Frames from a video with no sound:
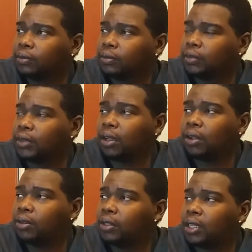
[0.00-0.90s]

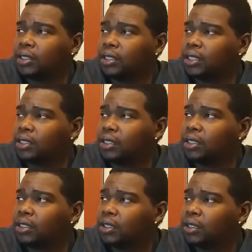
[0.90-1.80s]
No, that's just
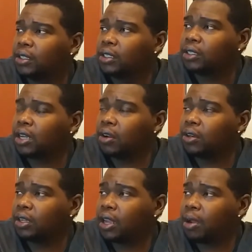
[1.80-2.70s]
to turn
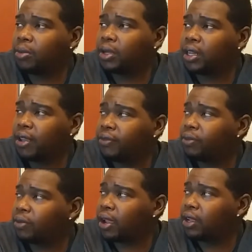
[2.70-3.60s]
the camera left
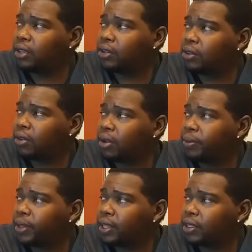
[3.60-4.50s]
and right, you know what I
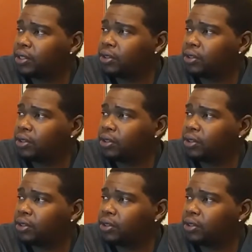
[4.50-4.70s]
mean?